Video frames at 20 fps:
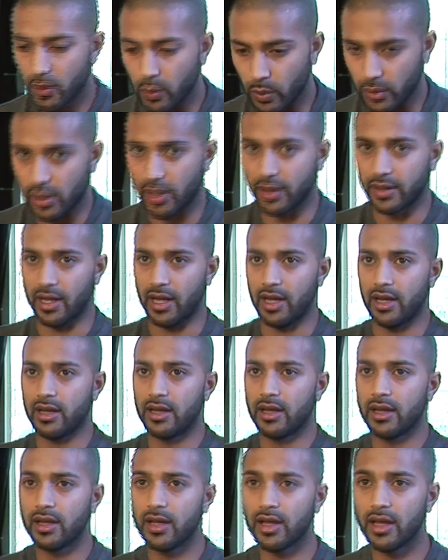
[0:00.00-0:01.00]
when you like that,
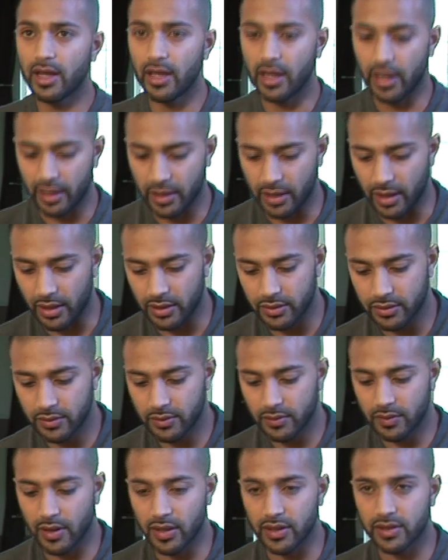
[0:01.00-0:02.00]

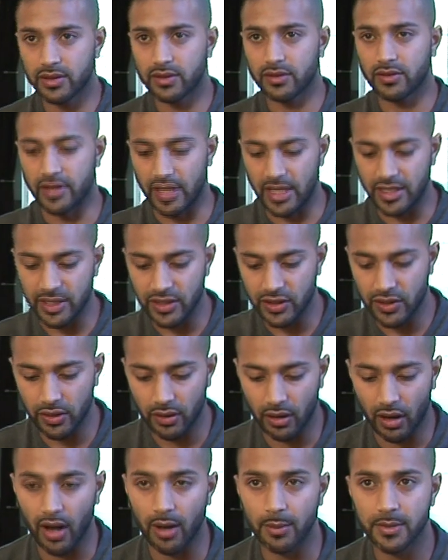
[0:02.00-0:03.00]
it digs into
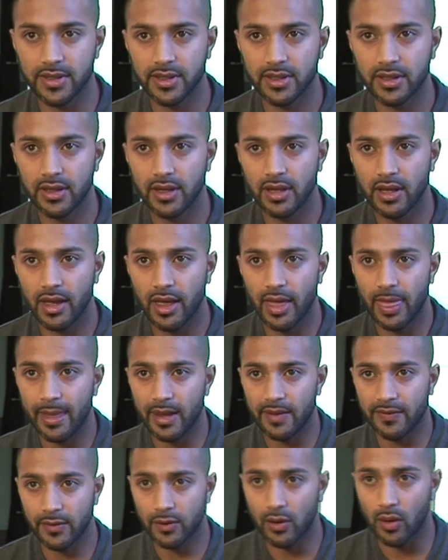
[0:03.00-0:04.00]
your arms.
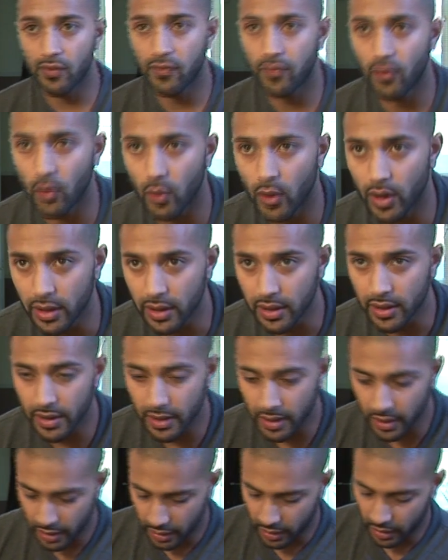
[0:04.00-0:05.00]
If you go forward,
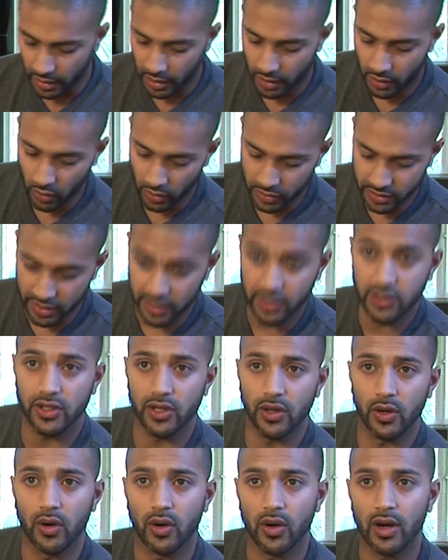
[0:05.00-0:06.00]
it cuts
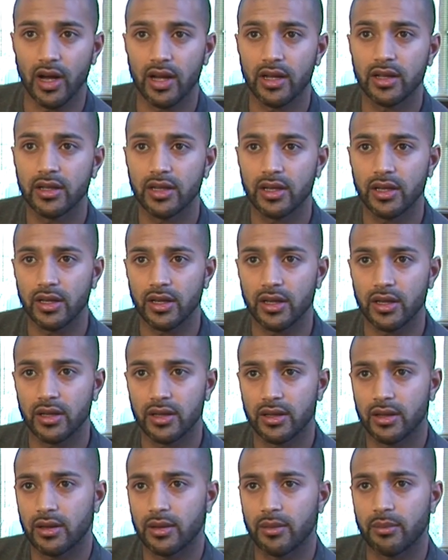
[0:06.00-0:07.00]
into your
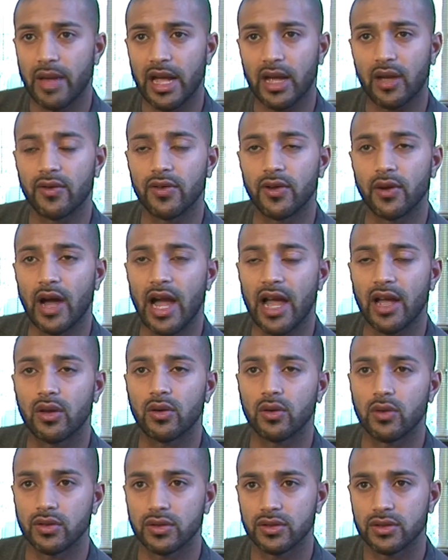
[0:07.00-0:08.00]
back of your
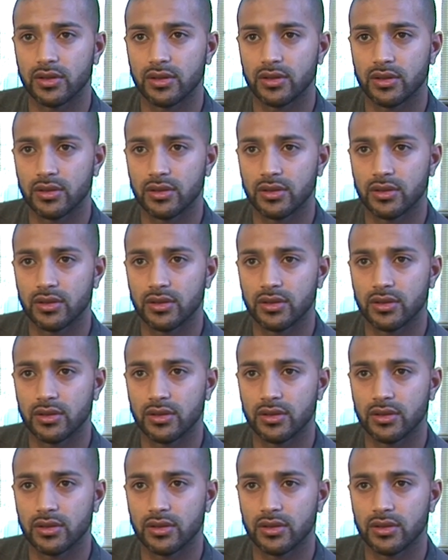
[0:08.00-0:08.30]
ankles.